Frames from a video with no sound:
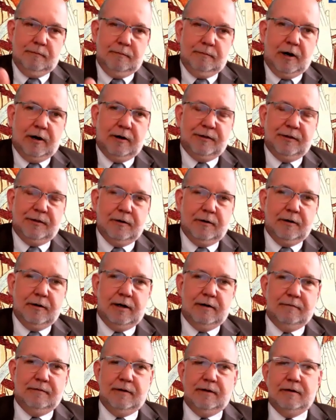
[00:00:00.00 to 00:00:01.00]
author
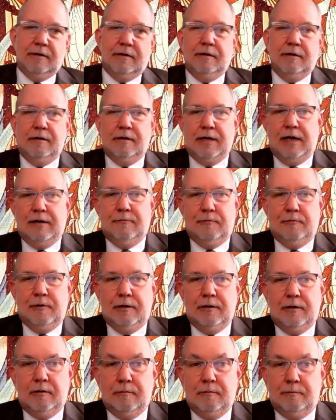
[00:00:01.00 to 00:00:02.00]
of the kind of
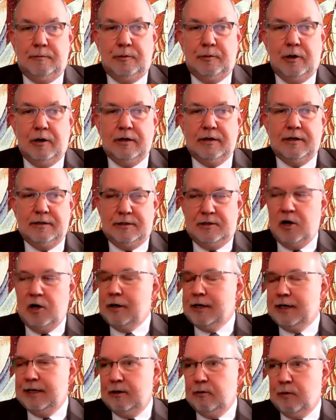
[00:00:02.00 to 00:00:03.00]
well-known book
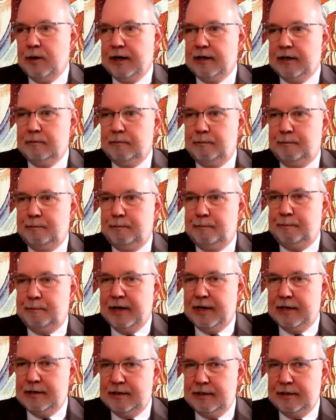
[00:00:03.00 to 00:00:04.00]
Stalking the Wild
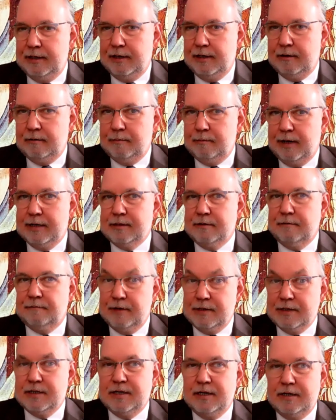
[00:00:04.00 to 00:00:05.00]
Pendulum. As a
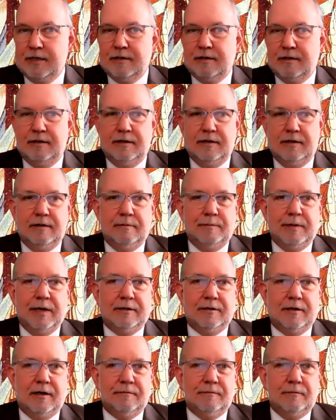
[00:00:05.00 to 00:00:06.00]
physicist,
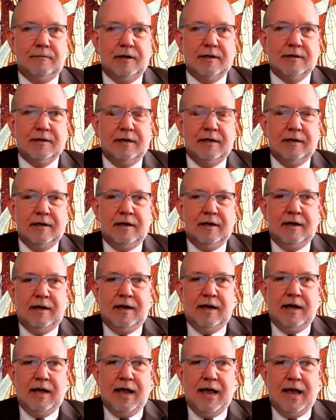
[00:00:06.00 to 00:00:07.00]
Bentoff was,
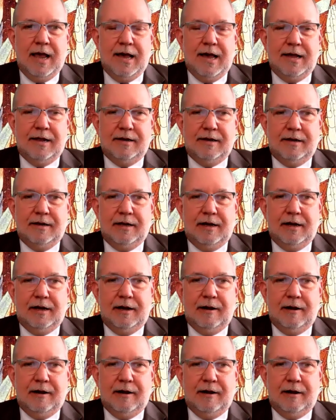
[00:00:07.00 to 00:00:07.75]
and